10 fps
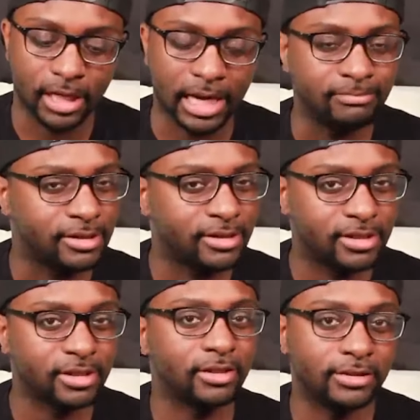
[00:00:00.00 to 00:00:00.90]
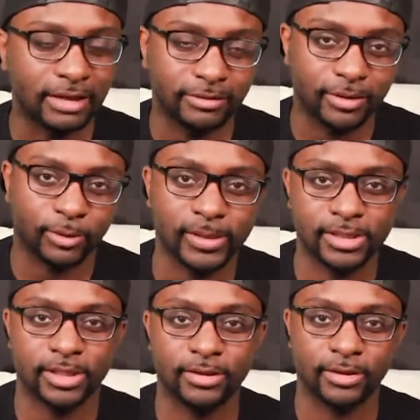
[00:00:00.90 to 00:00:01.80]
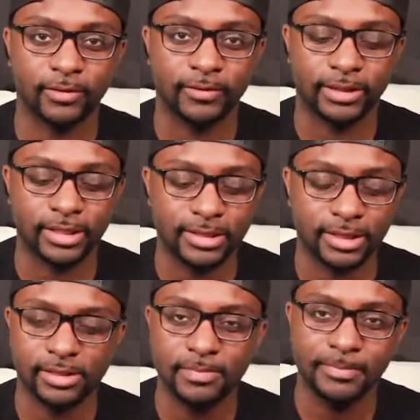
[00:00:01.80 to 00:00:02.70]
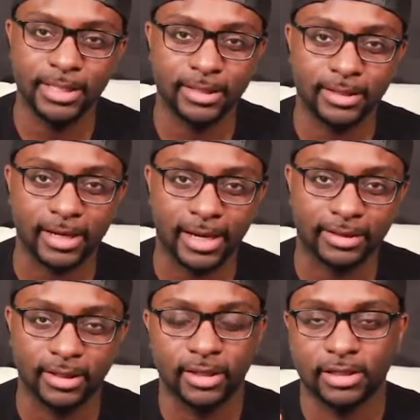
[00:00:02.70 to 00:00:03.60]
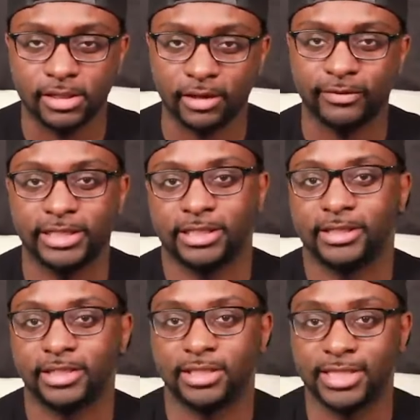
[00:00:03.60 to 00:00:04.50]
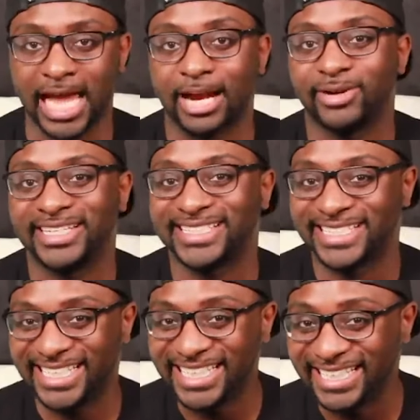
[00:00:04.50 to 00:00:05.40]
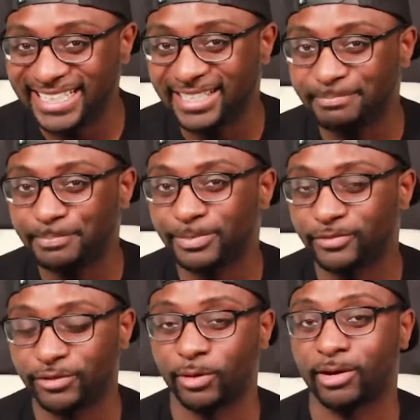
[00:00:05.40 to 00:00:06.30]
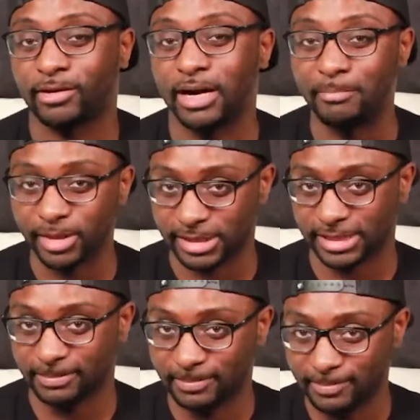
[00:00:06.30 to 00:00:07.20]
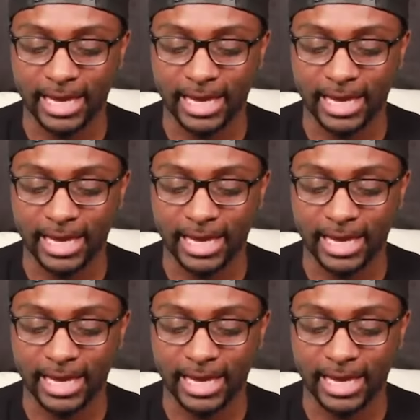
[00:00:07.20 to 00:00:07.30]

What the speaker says: I'm still left with the question though, does this mean that salvation is guaranteed for a Muslim?